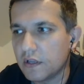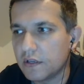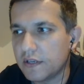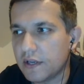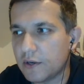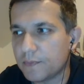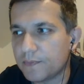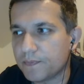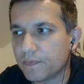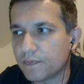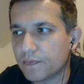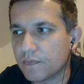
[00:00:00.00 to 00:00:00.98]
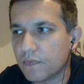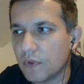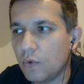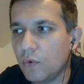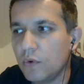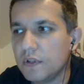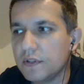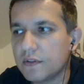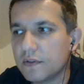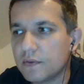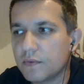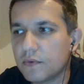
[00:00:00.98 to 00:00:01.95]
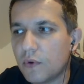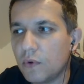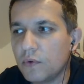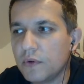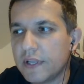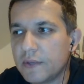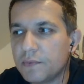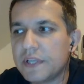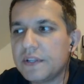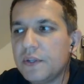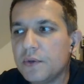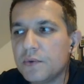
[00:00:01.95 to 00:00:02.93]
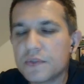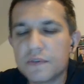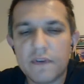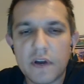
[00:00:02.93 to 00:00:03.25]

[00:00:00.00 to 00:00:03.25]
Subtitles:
Now, only with the use of